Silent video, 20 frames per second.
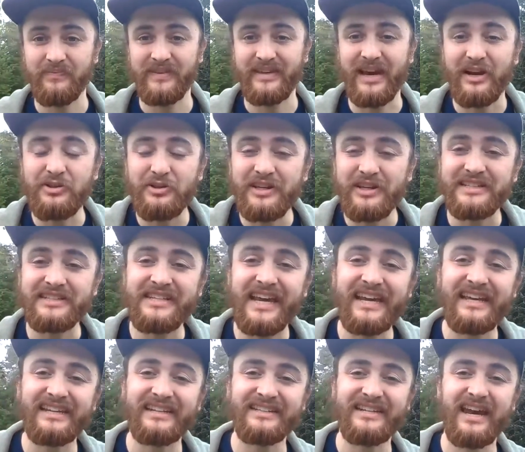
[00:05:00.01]
He actually gets
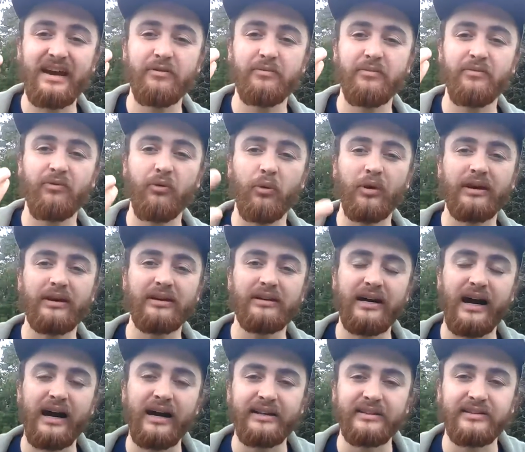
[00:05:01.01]
taken into heaven before he
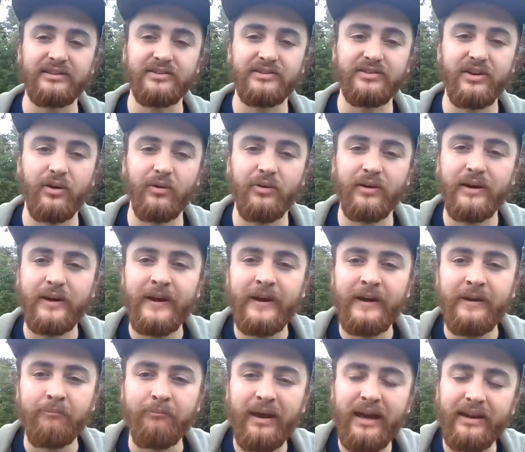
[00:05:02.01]
dies. And so,
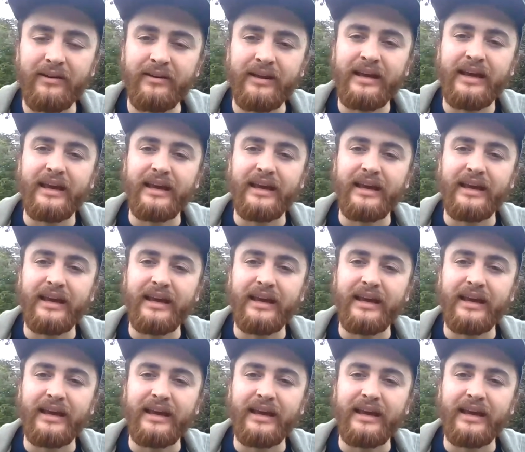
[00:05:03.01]
man,